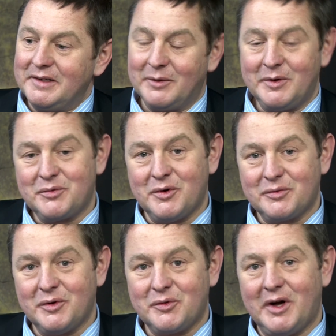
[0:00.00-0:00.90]
Yeah, well,
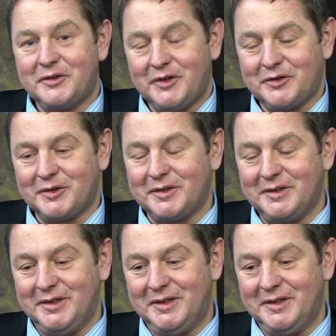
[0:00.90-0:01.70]
for us as a